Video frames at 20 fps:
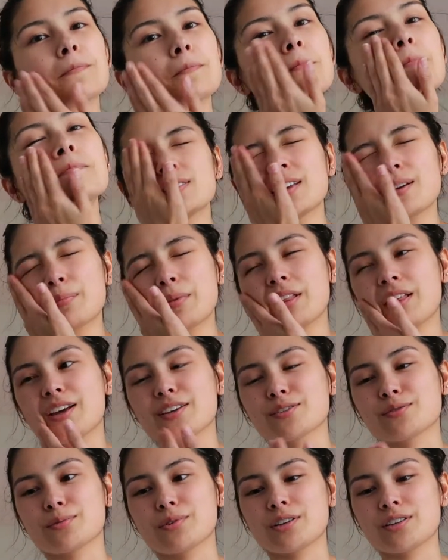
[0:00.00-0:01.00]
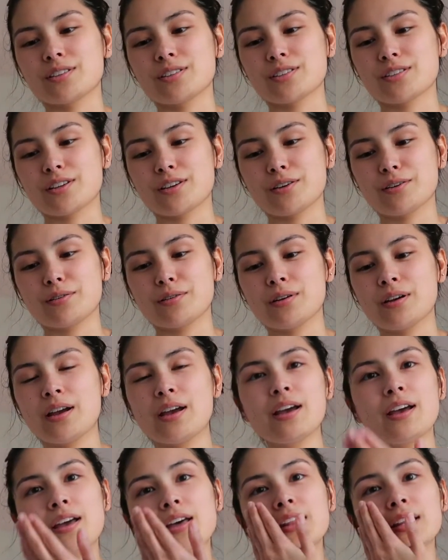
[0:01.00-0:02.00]
This is like my last one, so
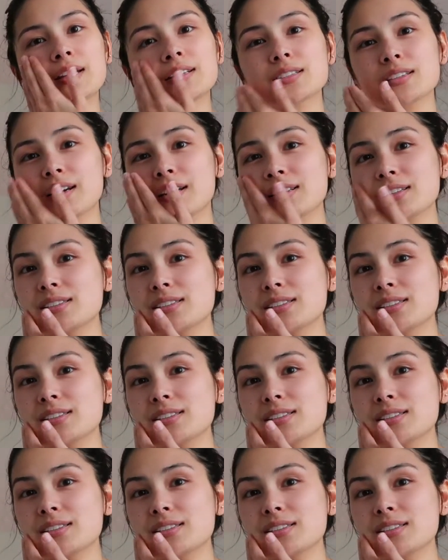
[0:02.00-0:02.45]
that's kind of